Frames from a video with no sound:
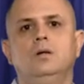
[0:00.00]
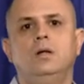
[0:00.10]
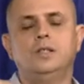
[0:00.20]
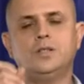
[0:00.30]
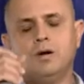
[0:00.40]

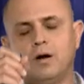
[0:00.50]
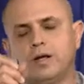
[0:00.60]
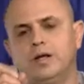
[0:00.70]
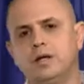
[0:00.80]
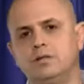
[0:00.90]
And as they are
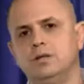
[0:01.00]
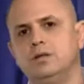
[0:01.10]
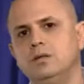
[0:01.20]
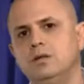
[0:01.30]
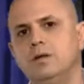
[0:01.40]

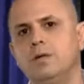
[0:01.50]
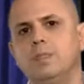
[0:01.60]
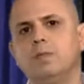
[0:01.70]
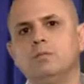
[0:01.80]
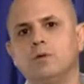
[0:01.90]
connected,
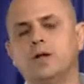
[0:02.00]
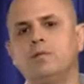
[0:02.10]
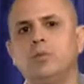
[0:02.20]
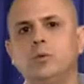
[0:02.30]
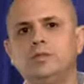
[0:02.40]

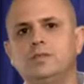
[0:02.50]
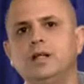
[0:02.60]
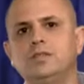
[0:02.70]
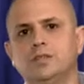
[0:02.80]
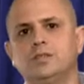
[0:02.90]
Recover Point
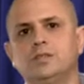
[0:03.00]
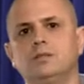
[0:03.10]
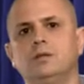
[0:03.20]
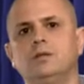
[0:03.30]
tells us